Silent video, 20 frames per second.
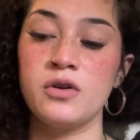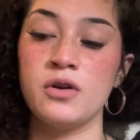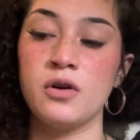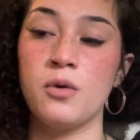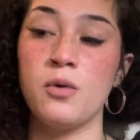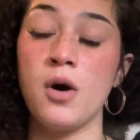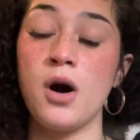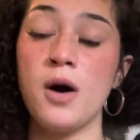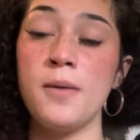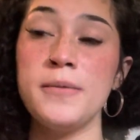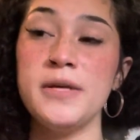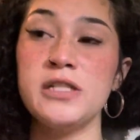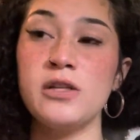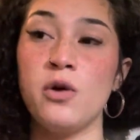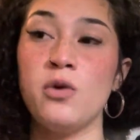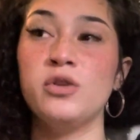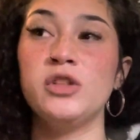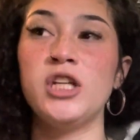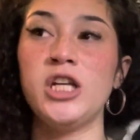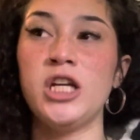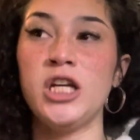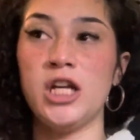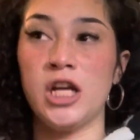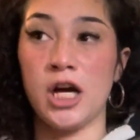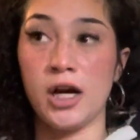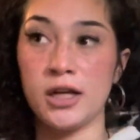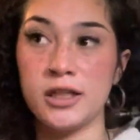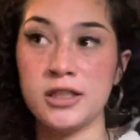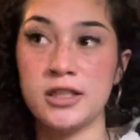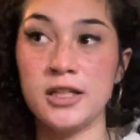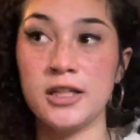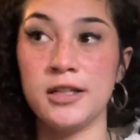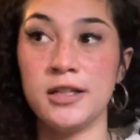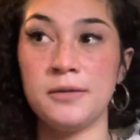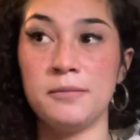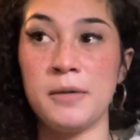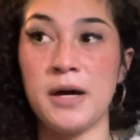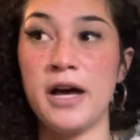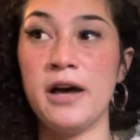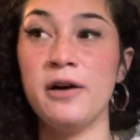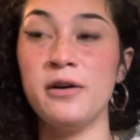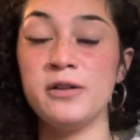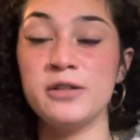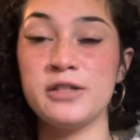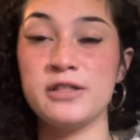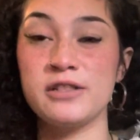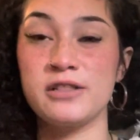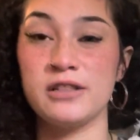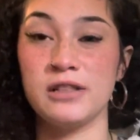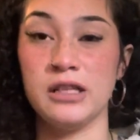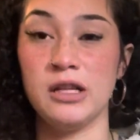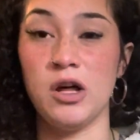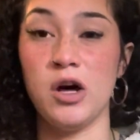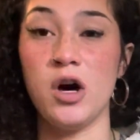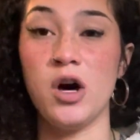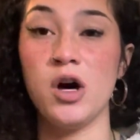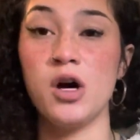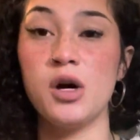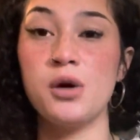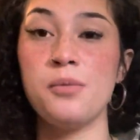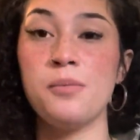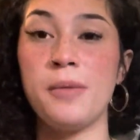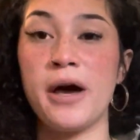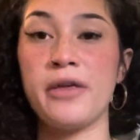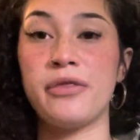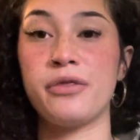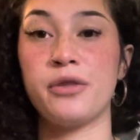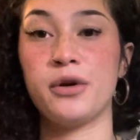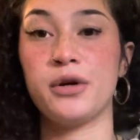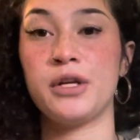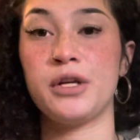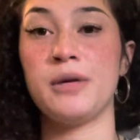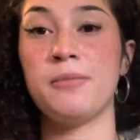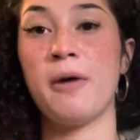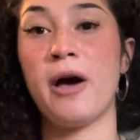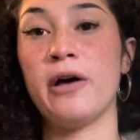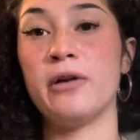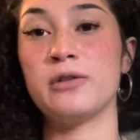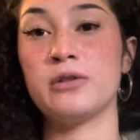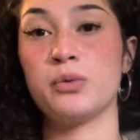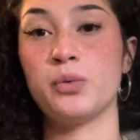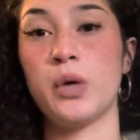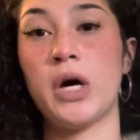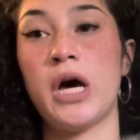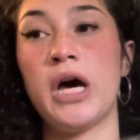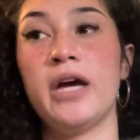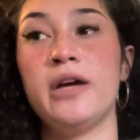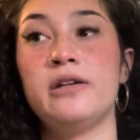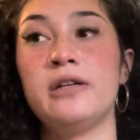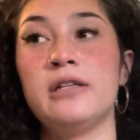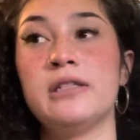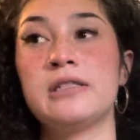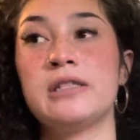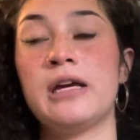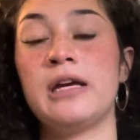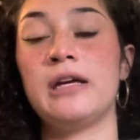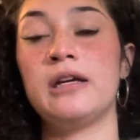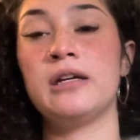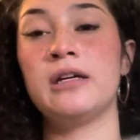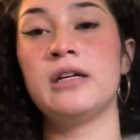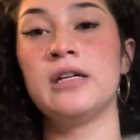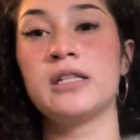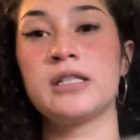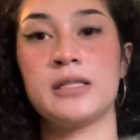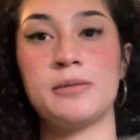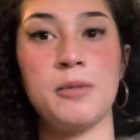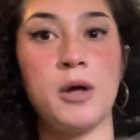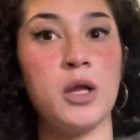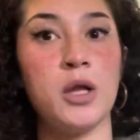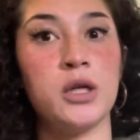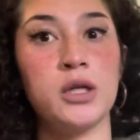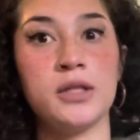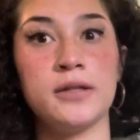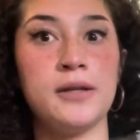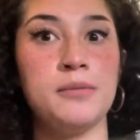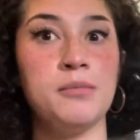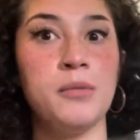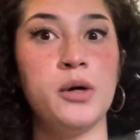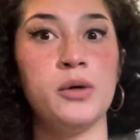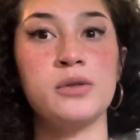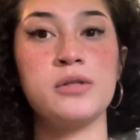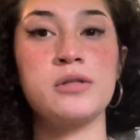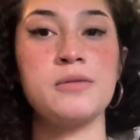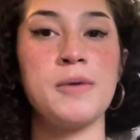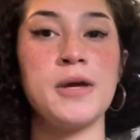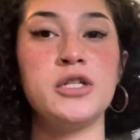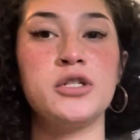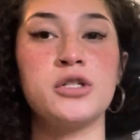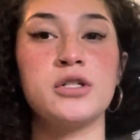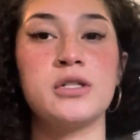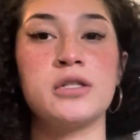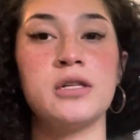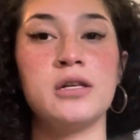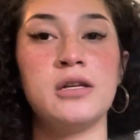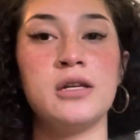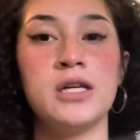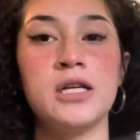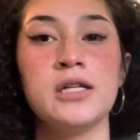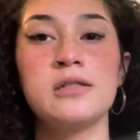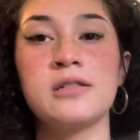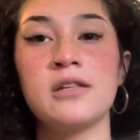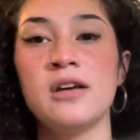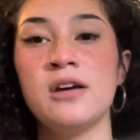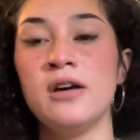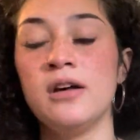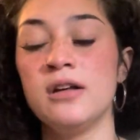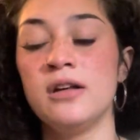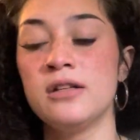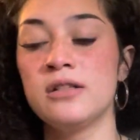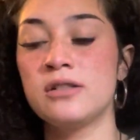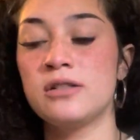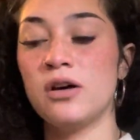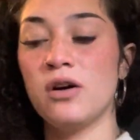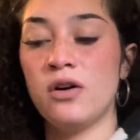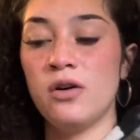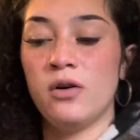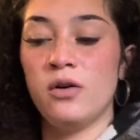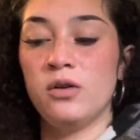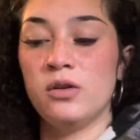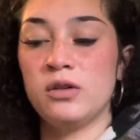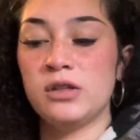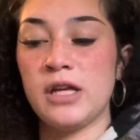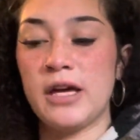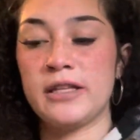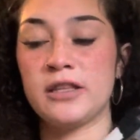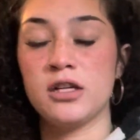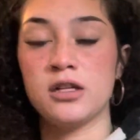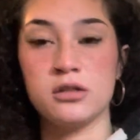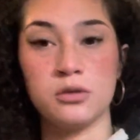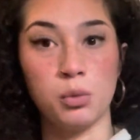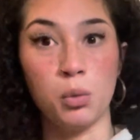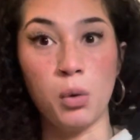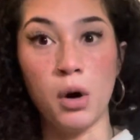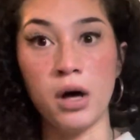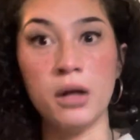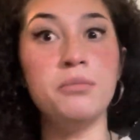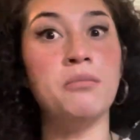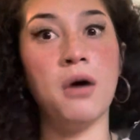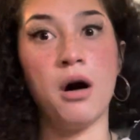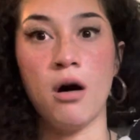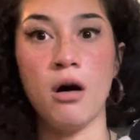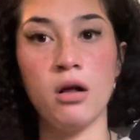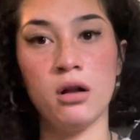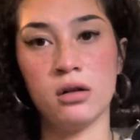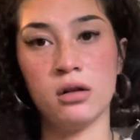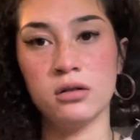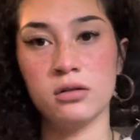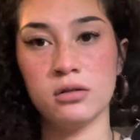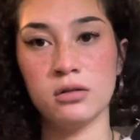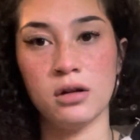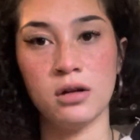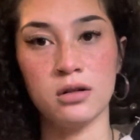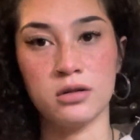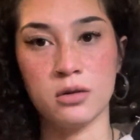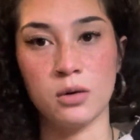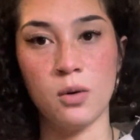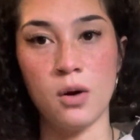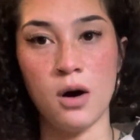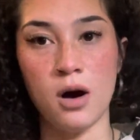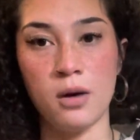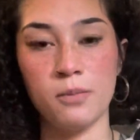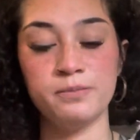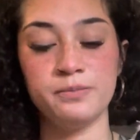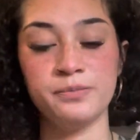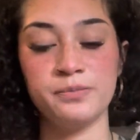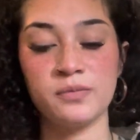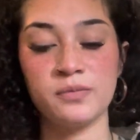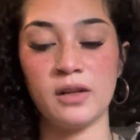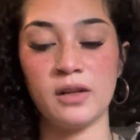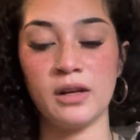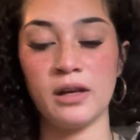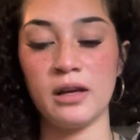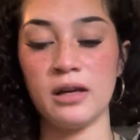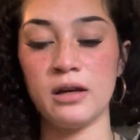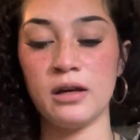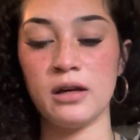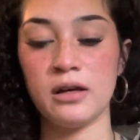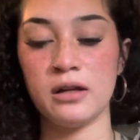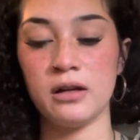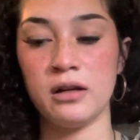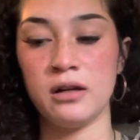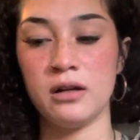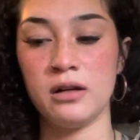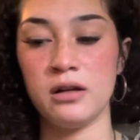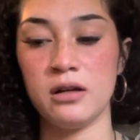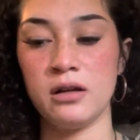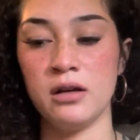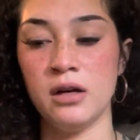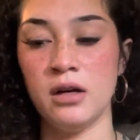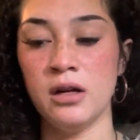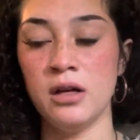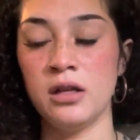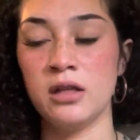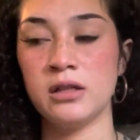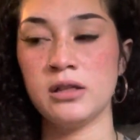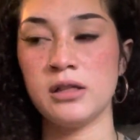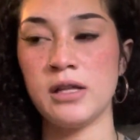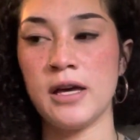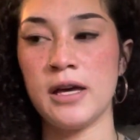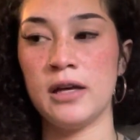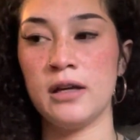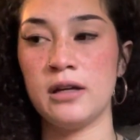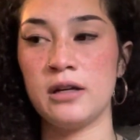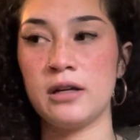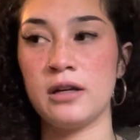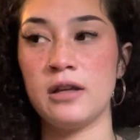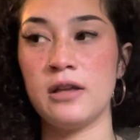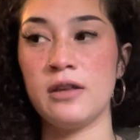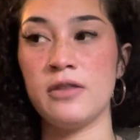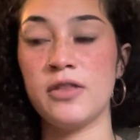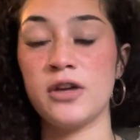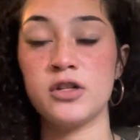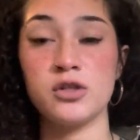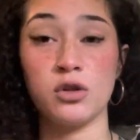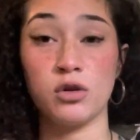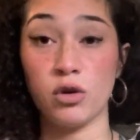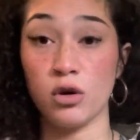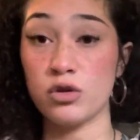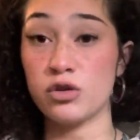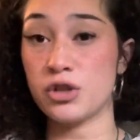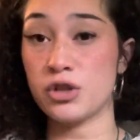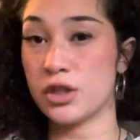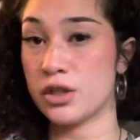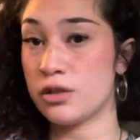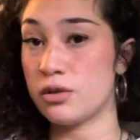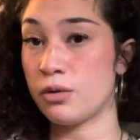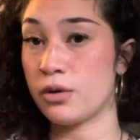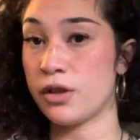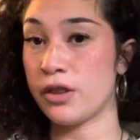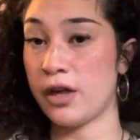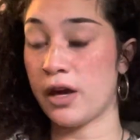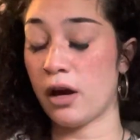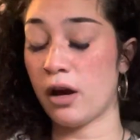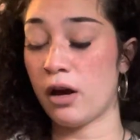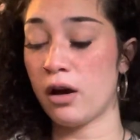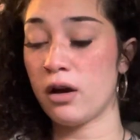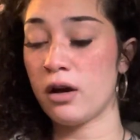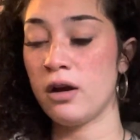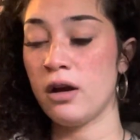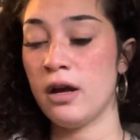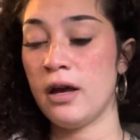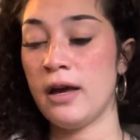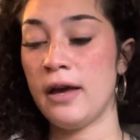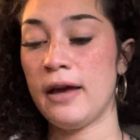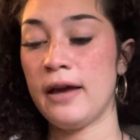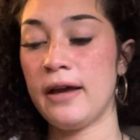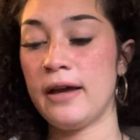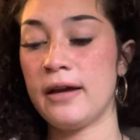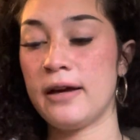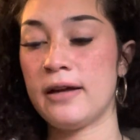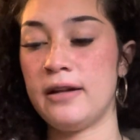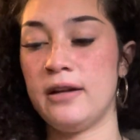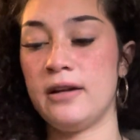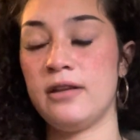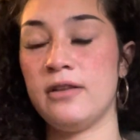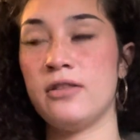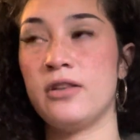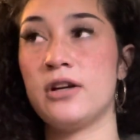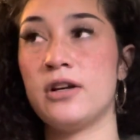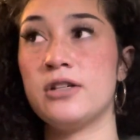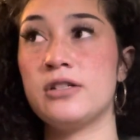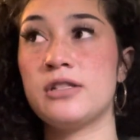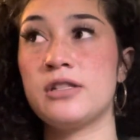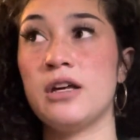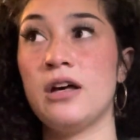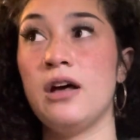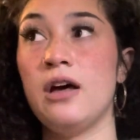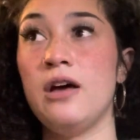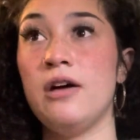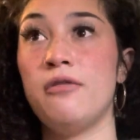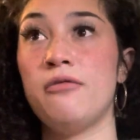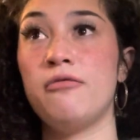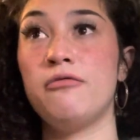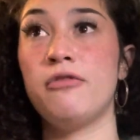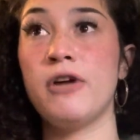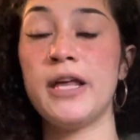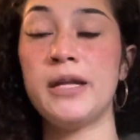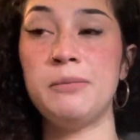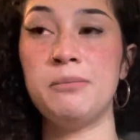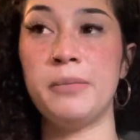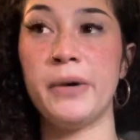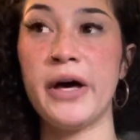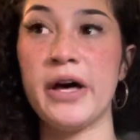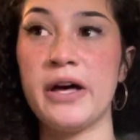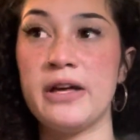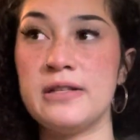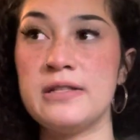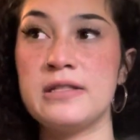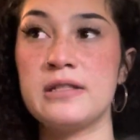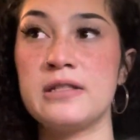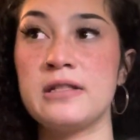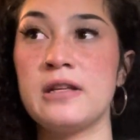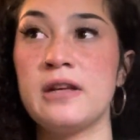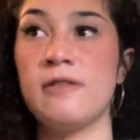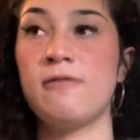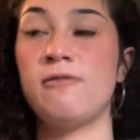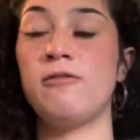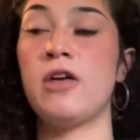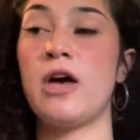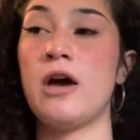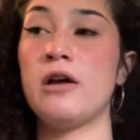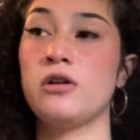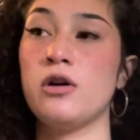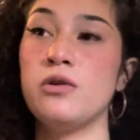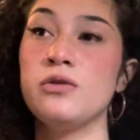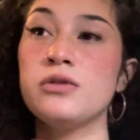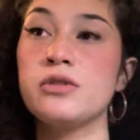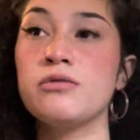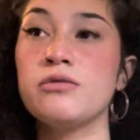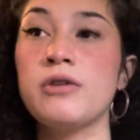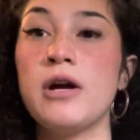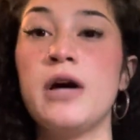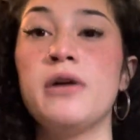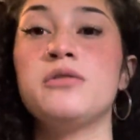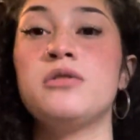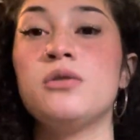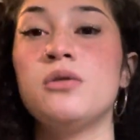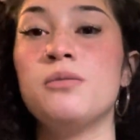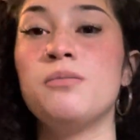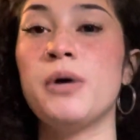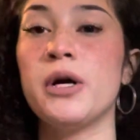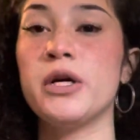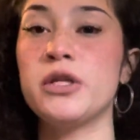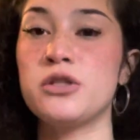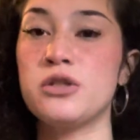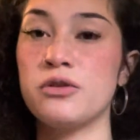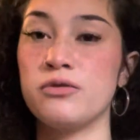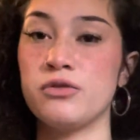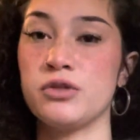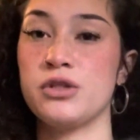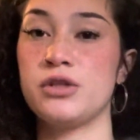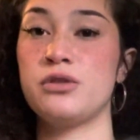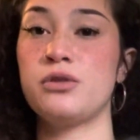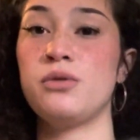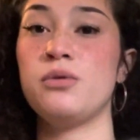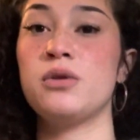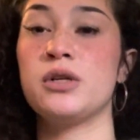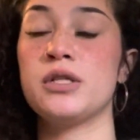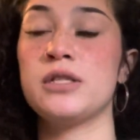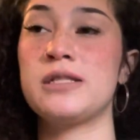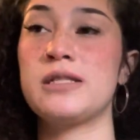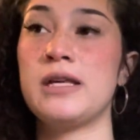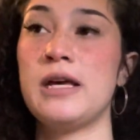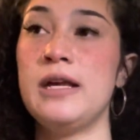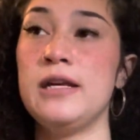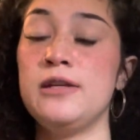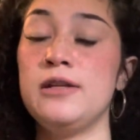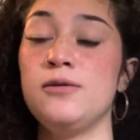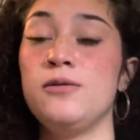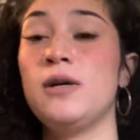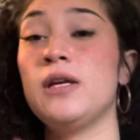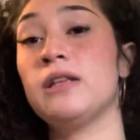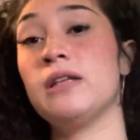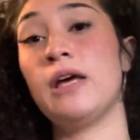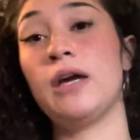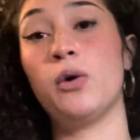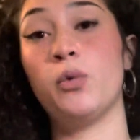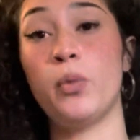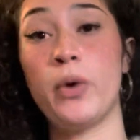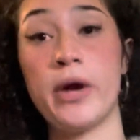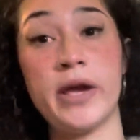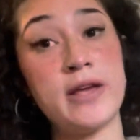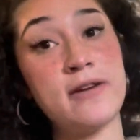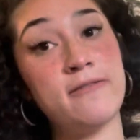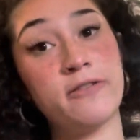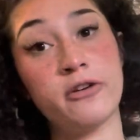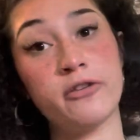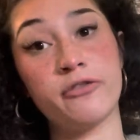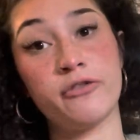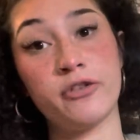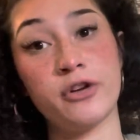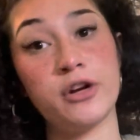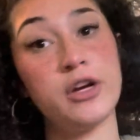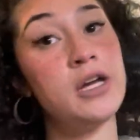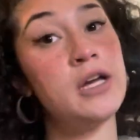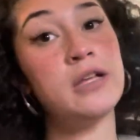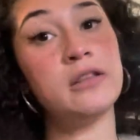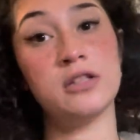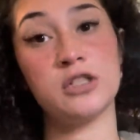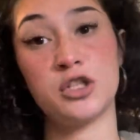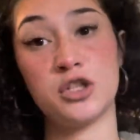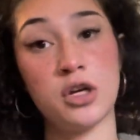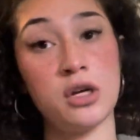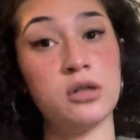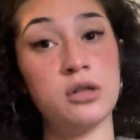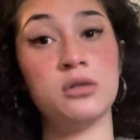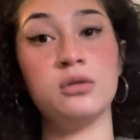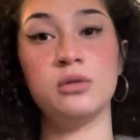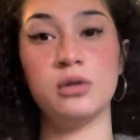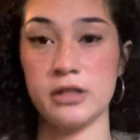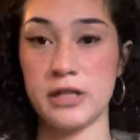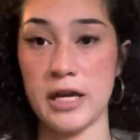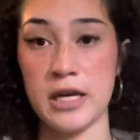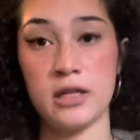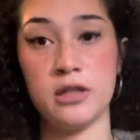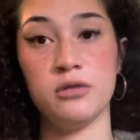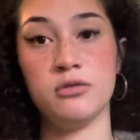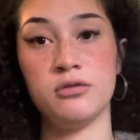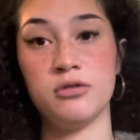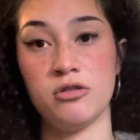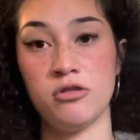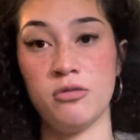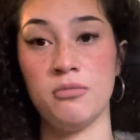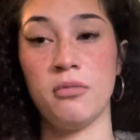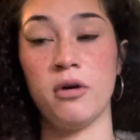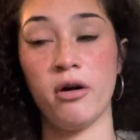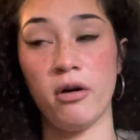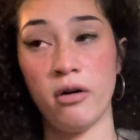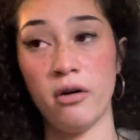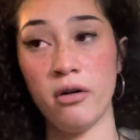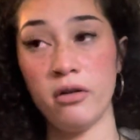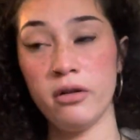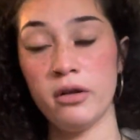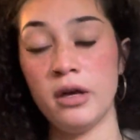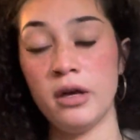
Guam is only 19 miles long by 30 miles wide. It's like smaller than most major cities. So like there's one mall on Guam, and like there's a grocery store there, and there's a red bus that goes around to a bunch of resorts, and you can like wait for free and the shuttle will take you to the mall.